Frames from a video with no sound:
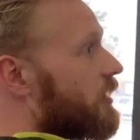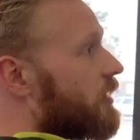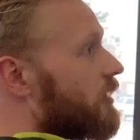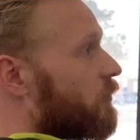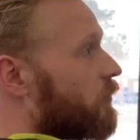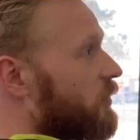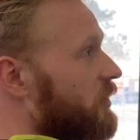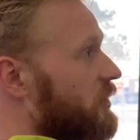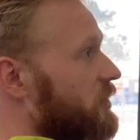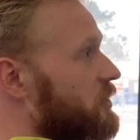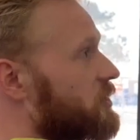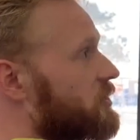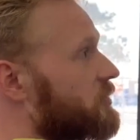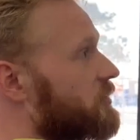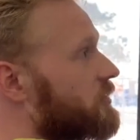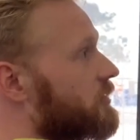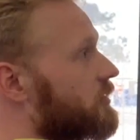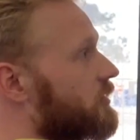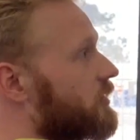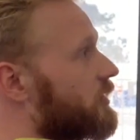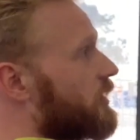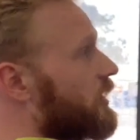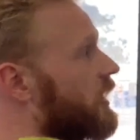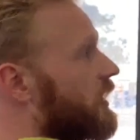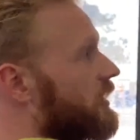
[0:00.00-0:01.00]
which
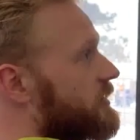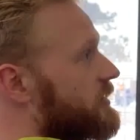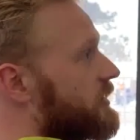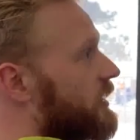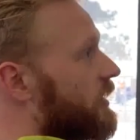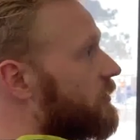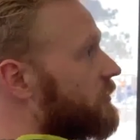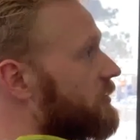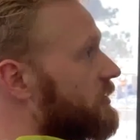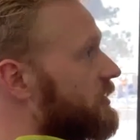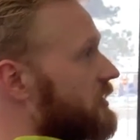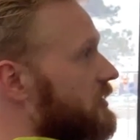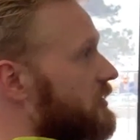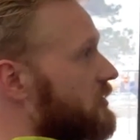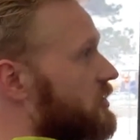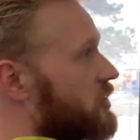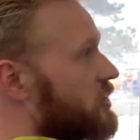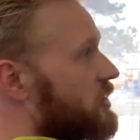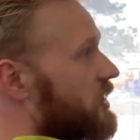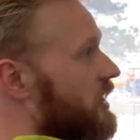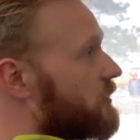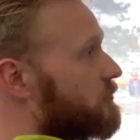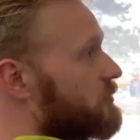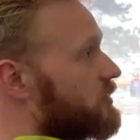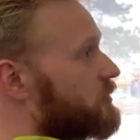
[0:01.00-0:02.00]
cuts out these
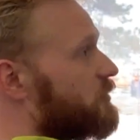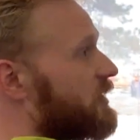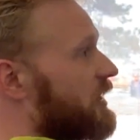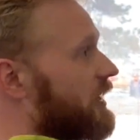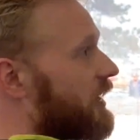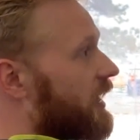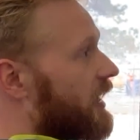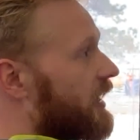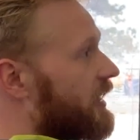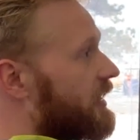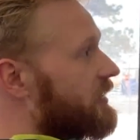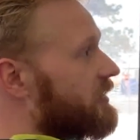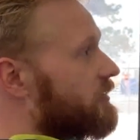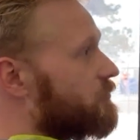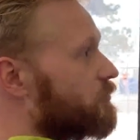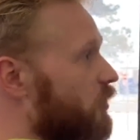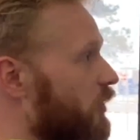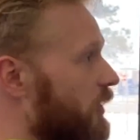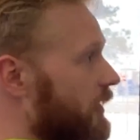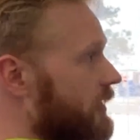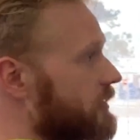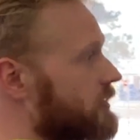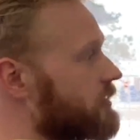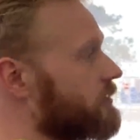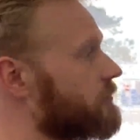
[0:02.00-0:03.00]
shapes behind and
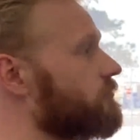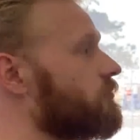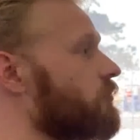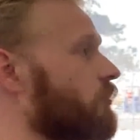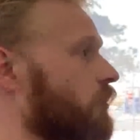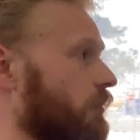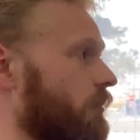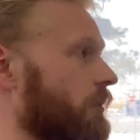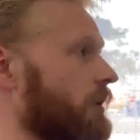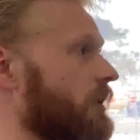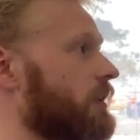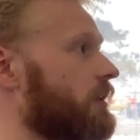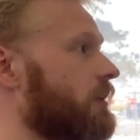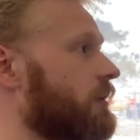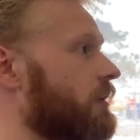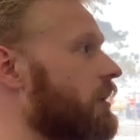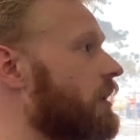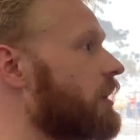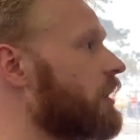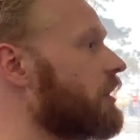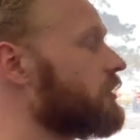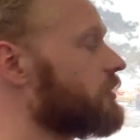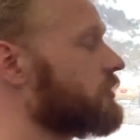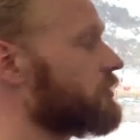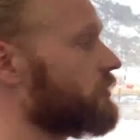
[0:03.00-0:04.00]
brings them forward.
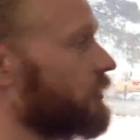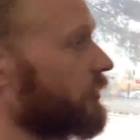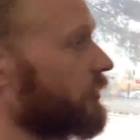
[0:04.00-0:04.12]
So it